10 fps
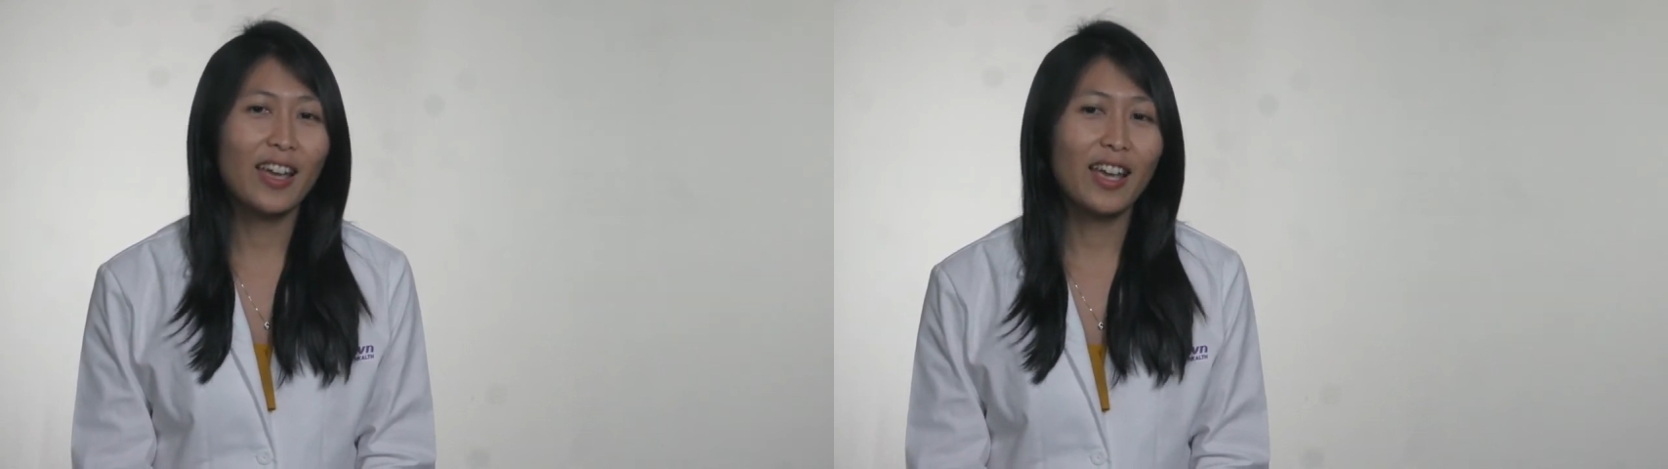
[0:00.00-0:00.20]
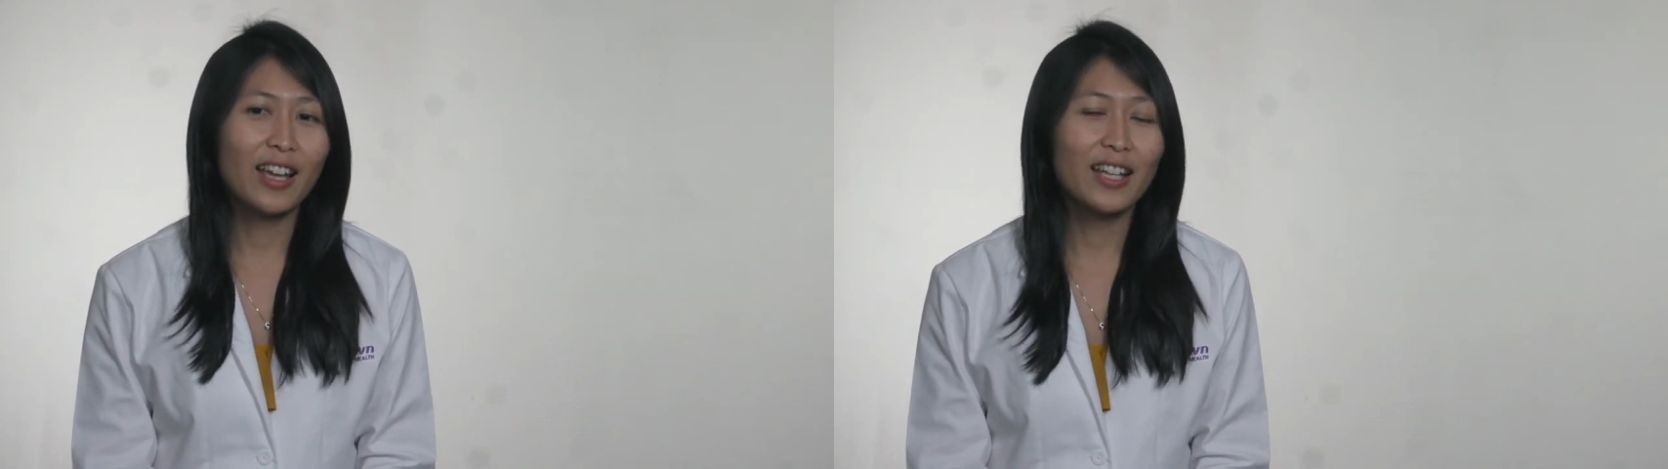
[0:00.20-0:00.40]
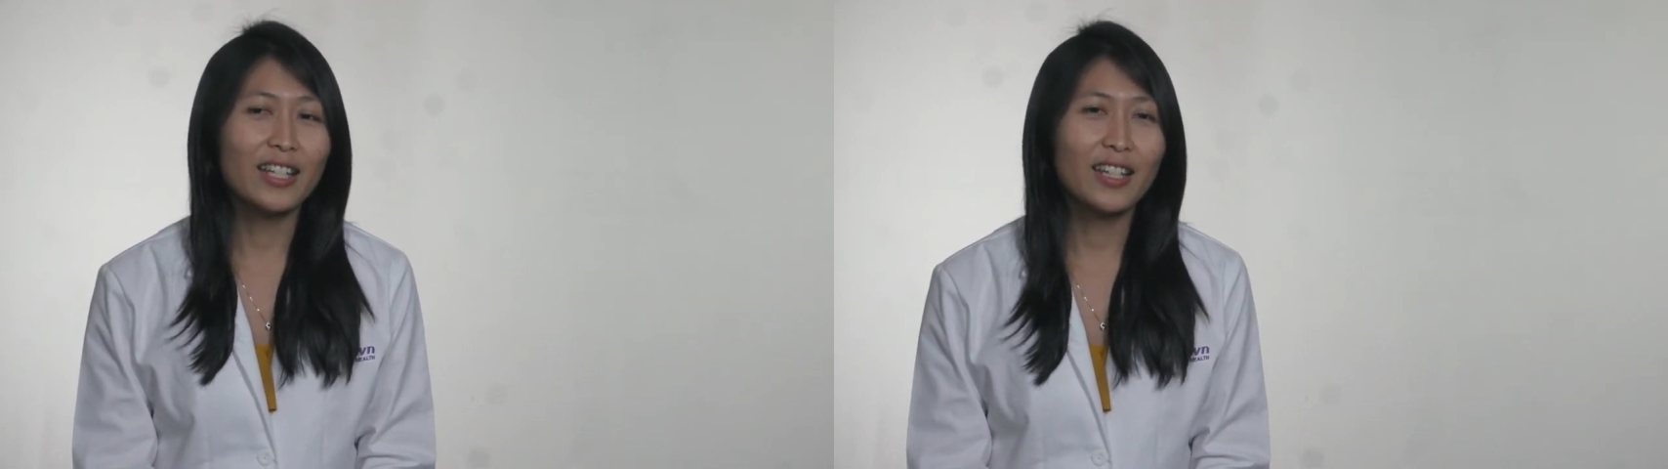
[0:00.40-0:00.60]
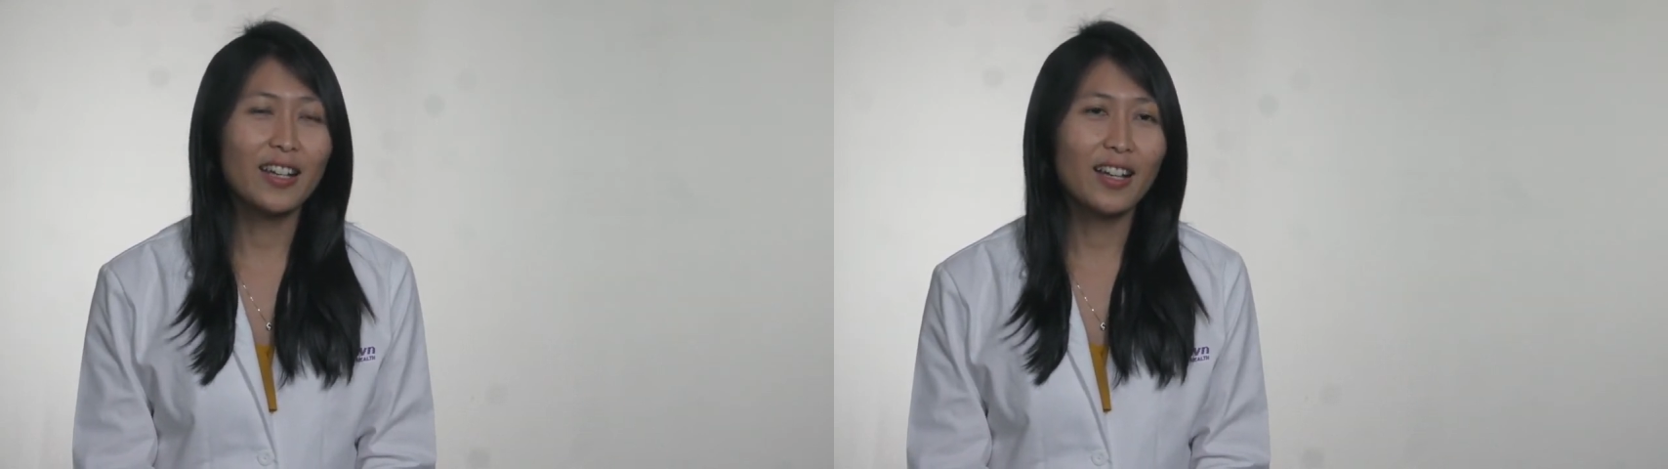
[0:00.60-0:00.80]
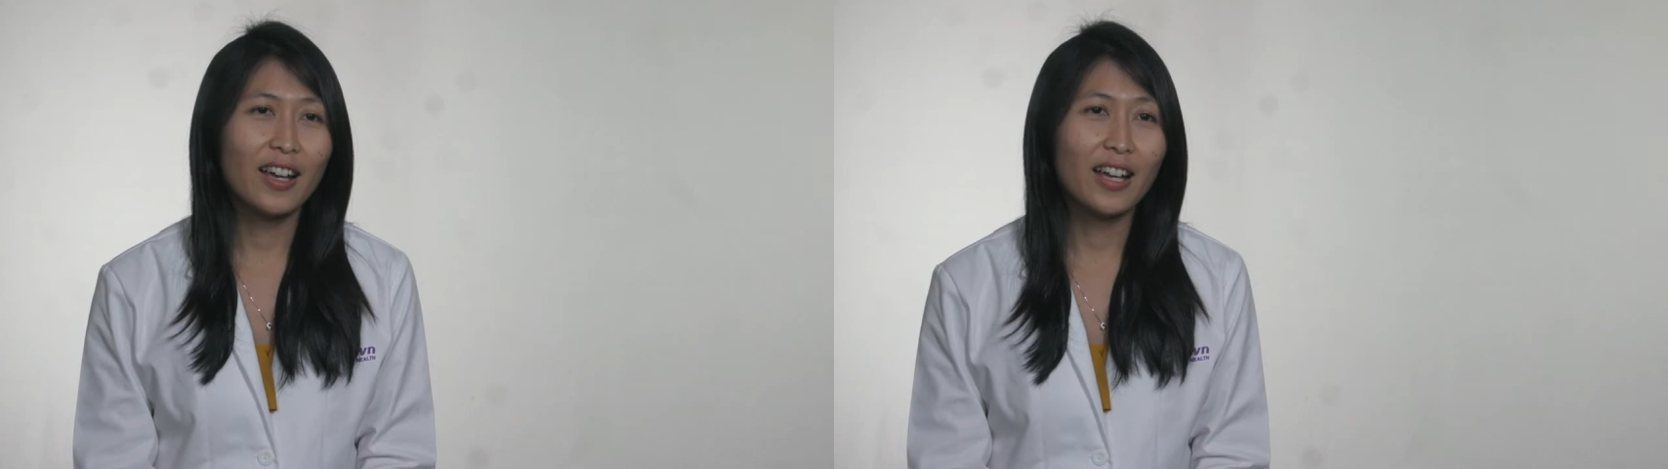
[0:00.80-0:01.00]
And
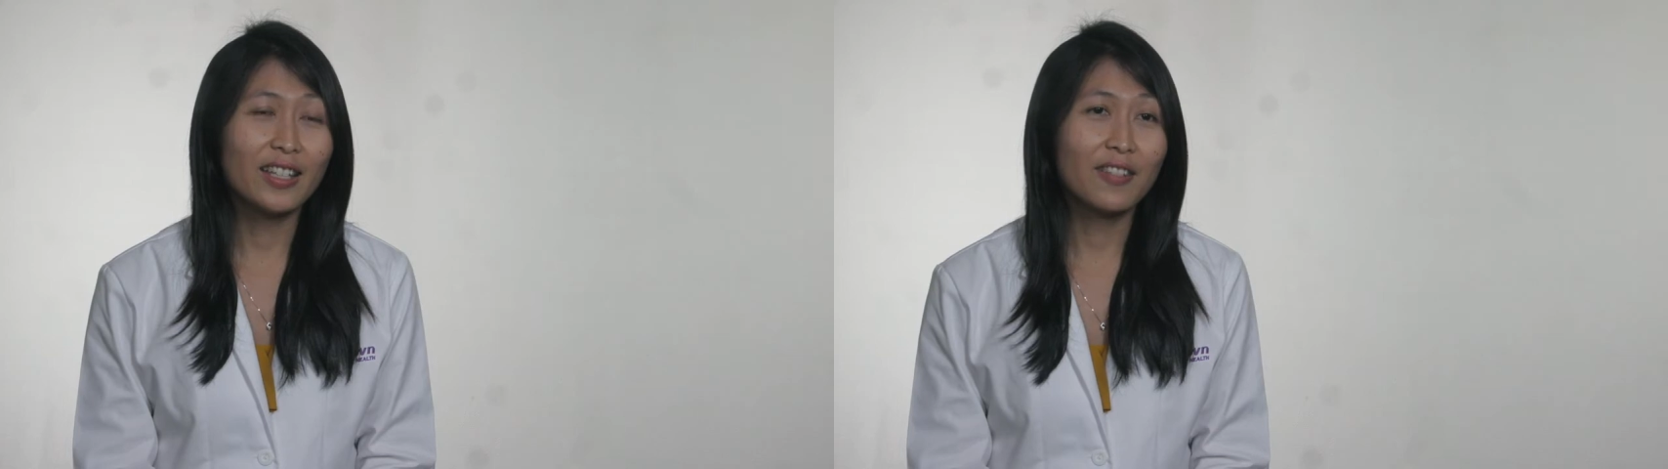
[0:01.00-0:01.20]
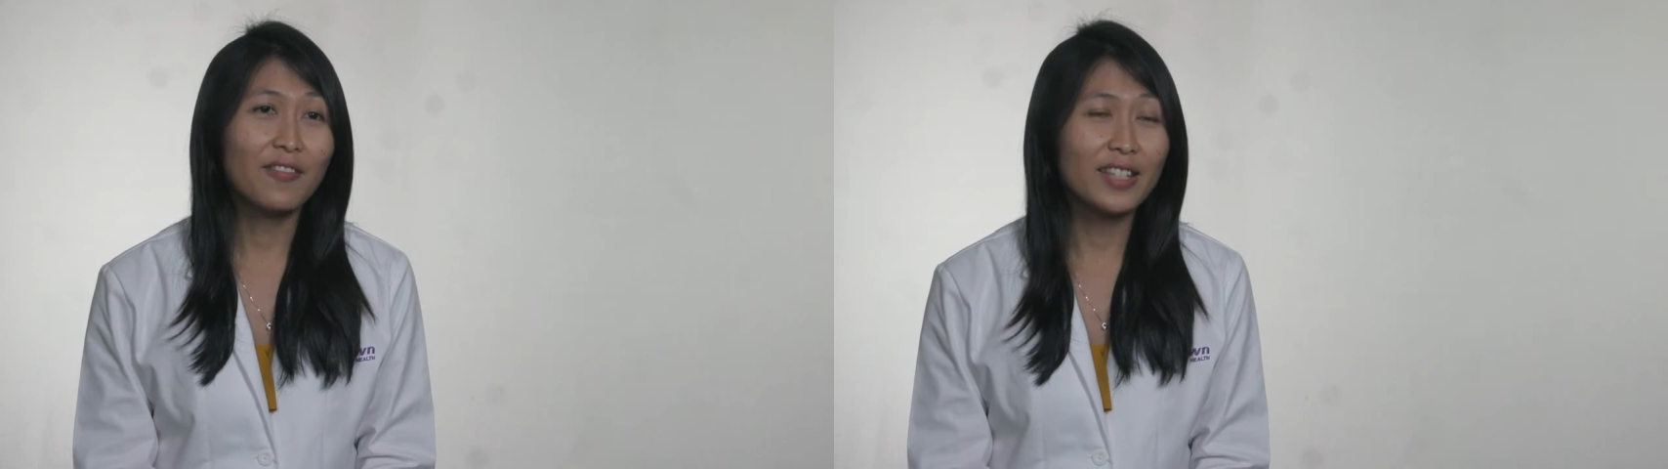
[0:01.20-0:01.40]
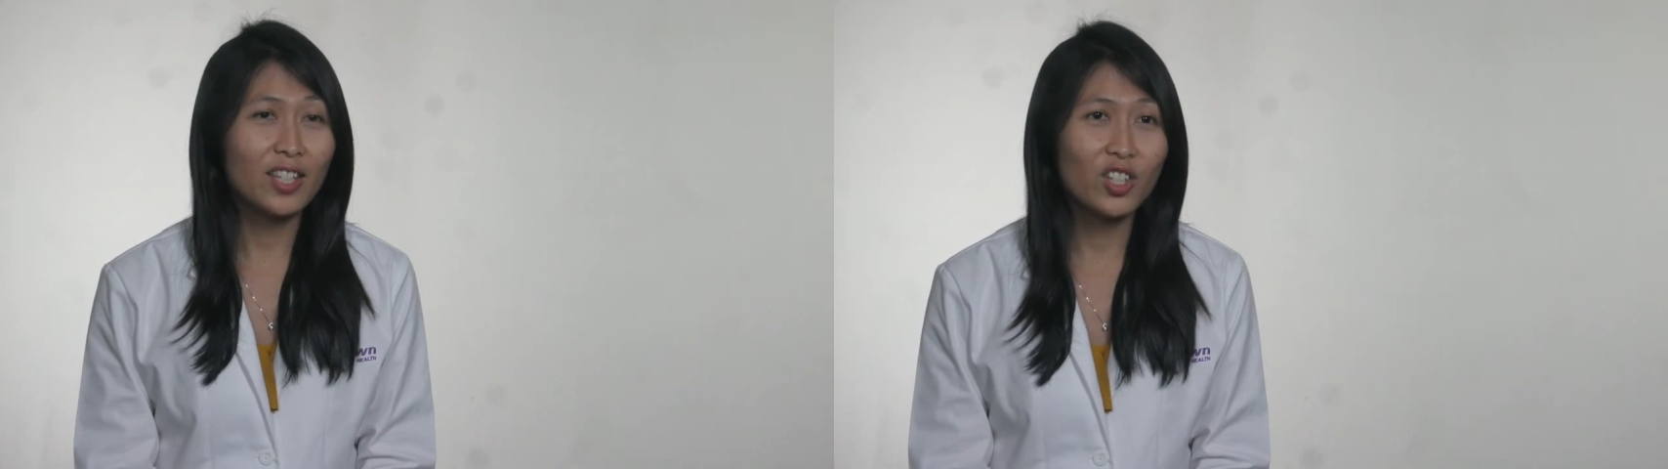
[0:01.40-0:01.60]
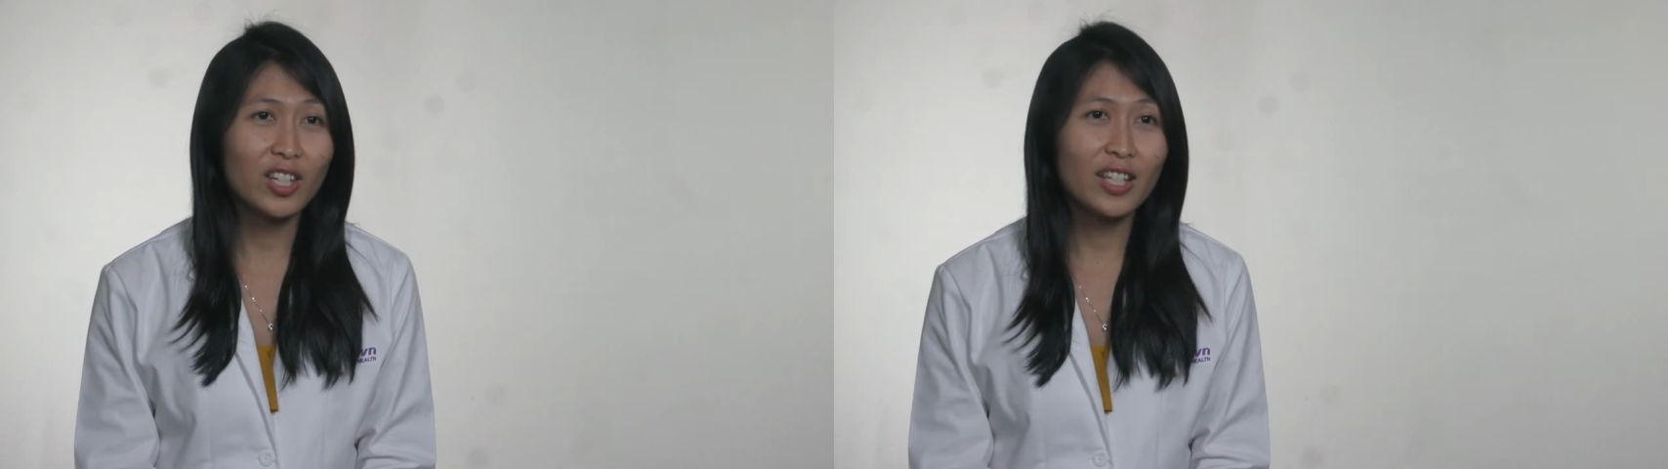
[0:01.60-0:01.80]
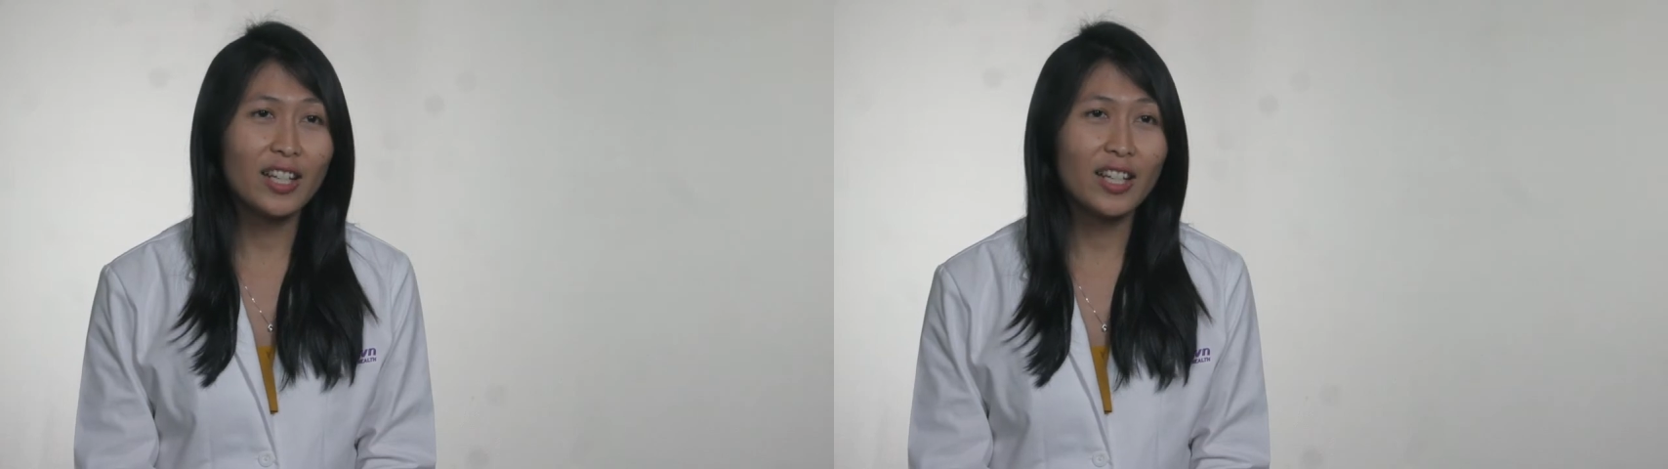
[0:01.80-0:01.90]
as a physician,